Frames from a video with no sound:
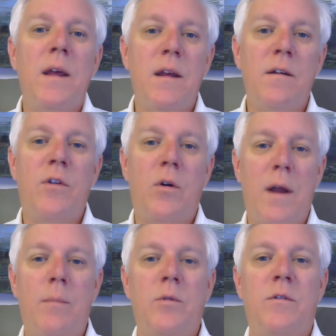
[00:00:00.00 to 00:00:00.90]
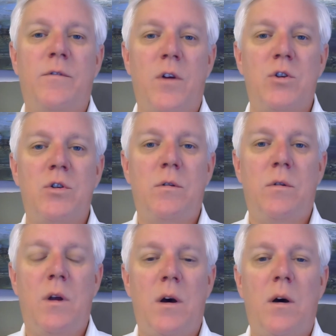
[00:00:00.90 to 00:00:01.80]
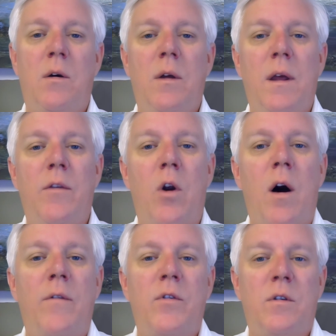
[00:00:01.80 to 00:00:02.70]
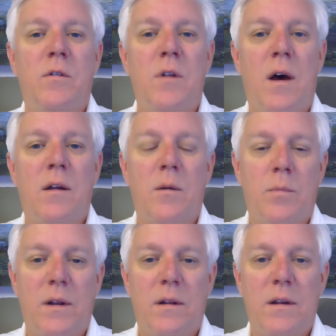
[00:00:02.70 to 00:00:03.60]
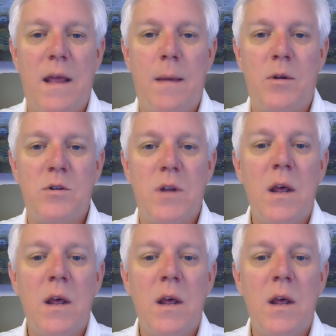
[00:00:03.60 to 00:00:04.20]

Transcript: if they're able to function and their office is not completely damaged.